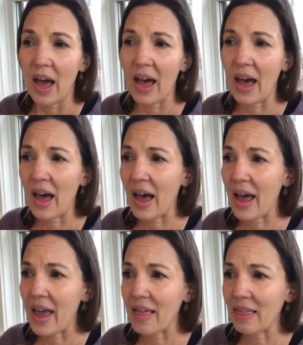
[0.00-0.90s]

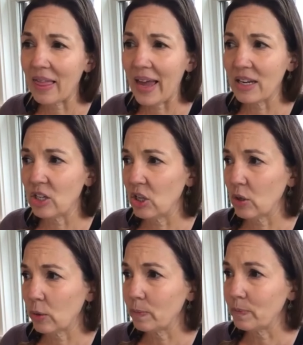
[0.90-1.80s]
I like to
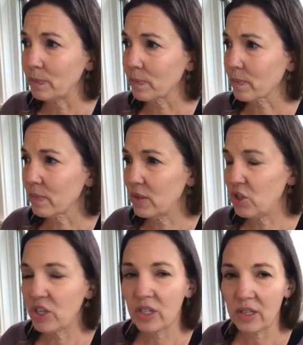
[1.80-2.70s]

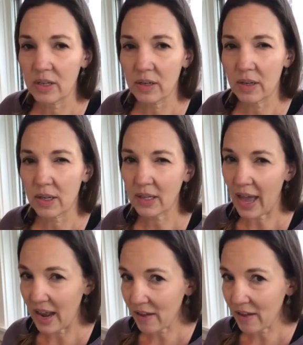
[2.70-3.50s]
it's kind of a